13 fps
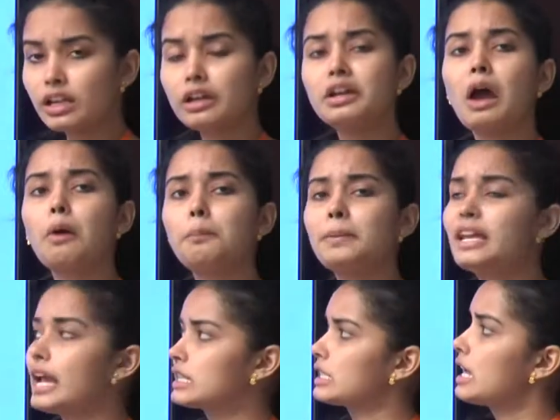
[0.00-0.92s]
Now,
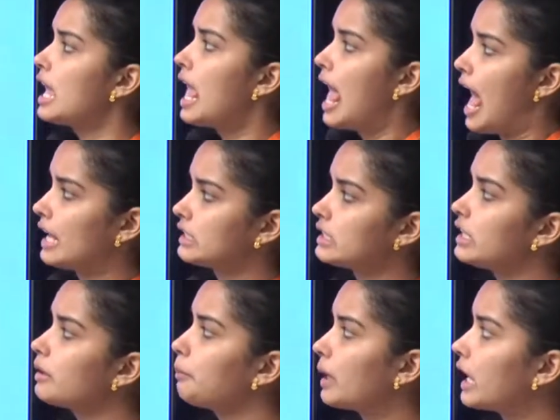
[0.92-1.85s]
pH.
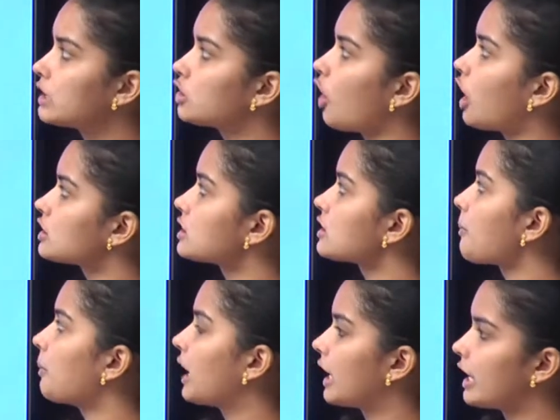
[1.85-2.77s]
Acidic pH causes a
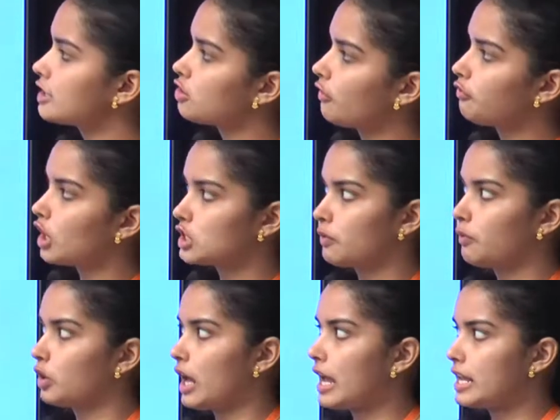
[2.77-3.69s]
breakage of
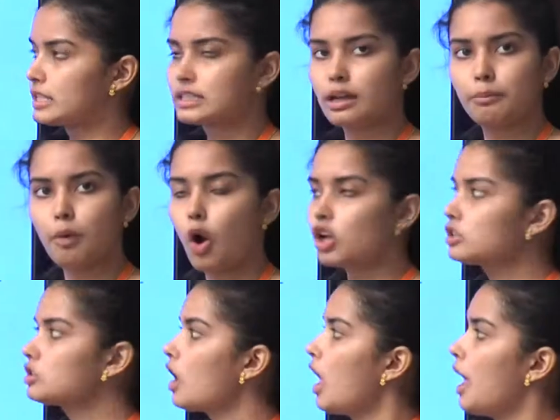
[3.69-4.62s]
phosphodiester
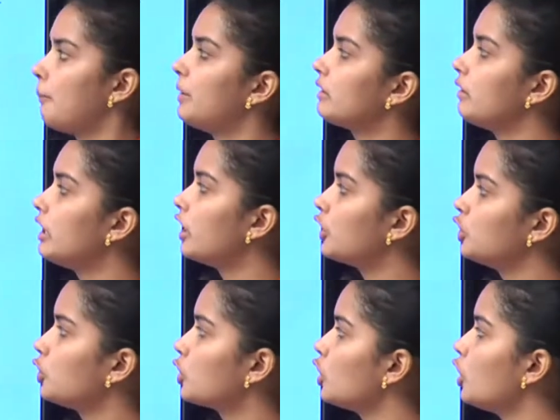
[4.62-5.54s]
bonds between the
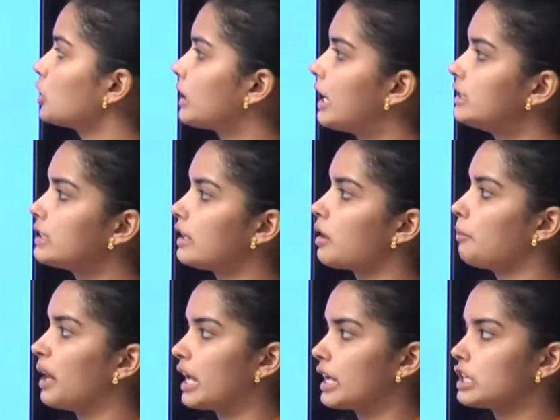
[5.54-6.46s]
nucleotides and the
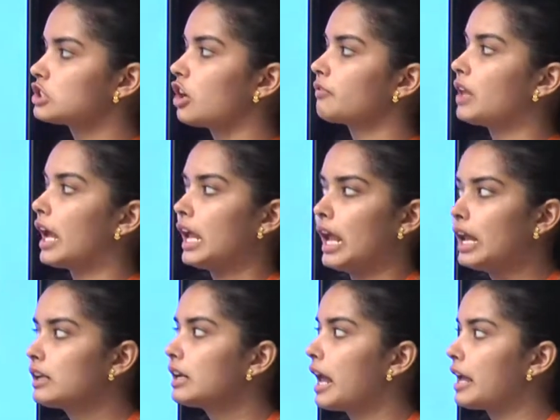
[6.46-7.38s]
breakage of the
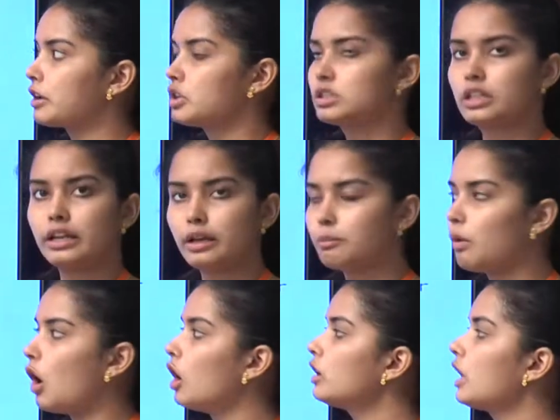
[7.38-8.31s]
N-glycosidic
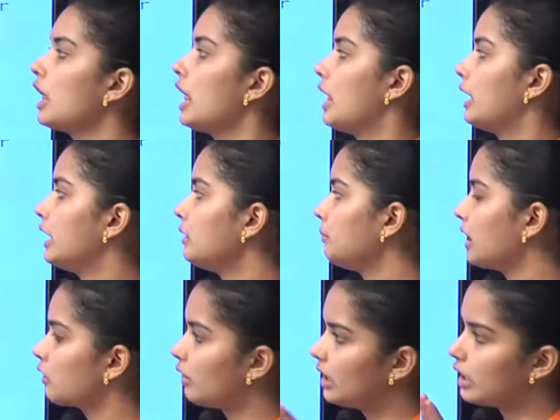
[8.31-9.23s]
bond in
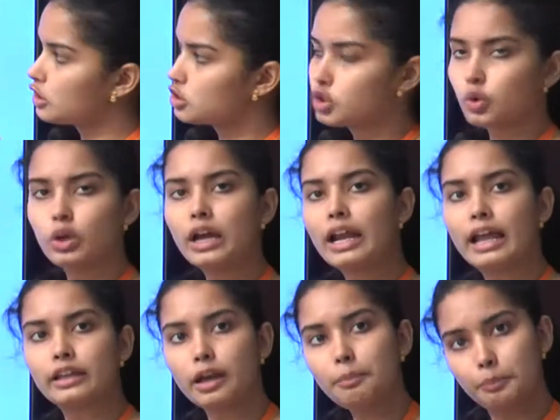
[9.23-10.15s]
between the sugar
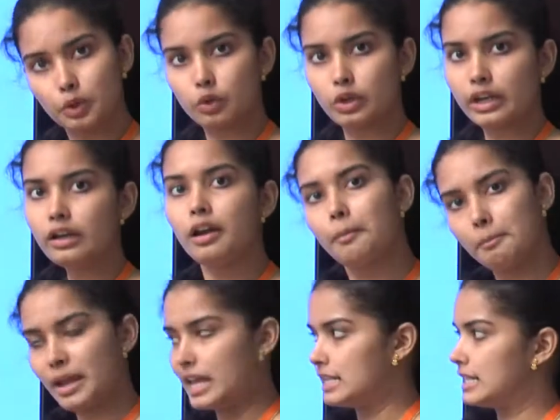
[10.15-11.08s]
and the purine
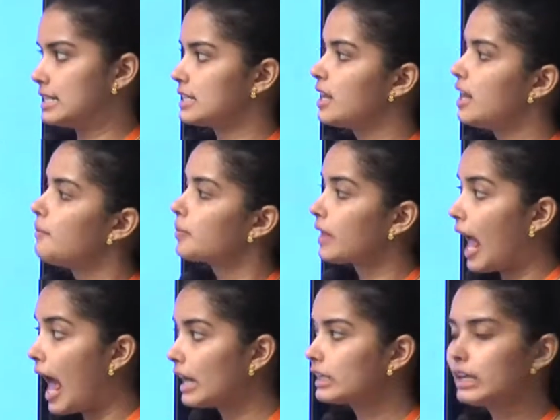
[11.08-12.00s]
bases.
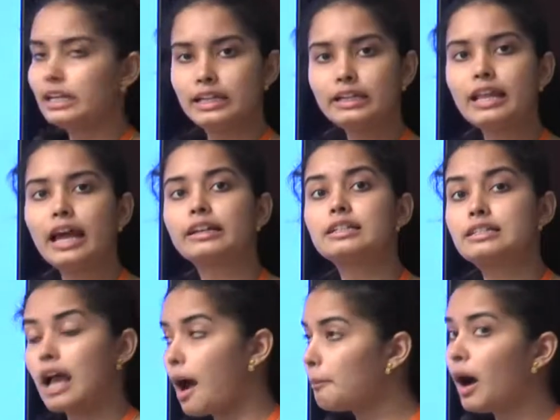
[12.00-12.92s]
Alkali, that is
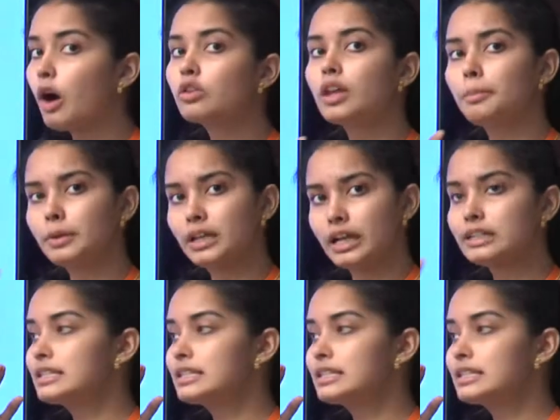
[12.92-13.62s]
above the pH